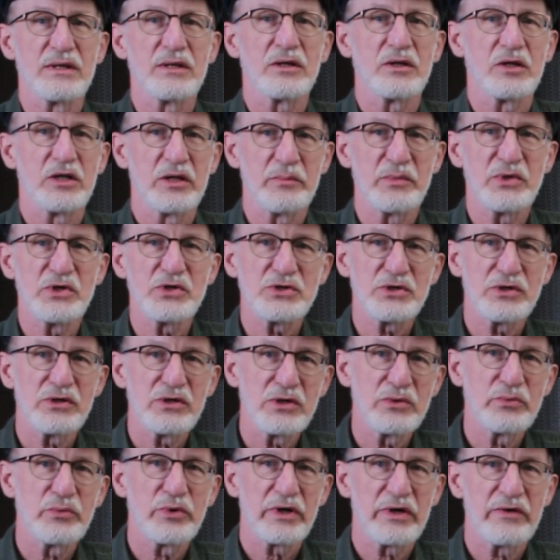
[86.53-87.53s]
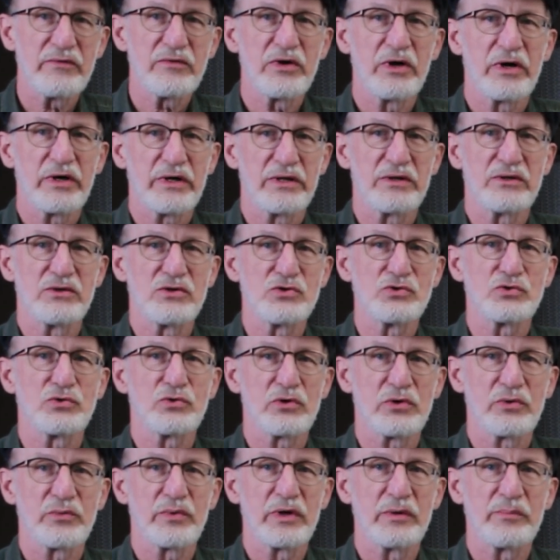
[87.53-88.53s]
Let me show you what I've got in the
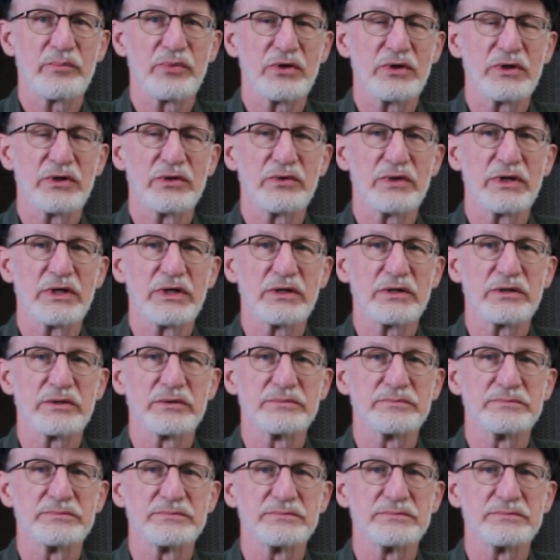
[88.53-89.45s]
drawer right below here.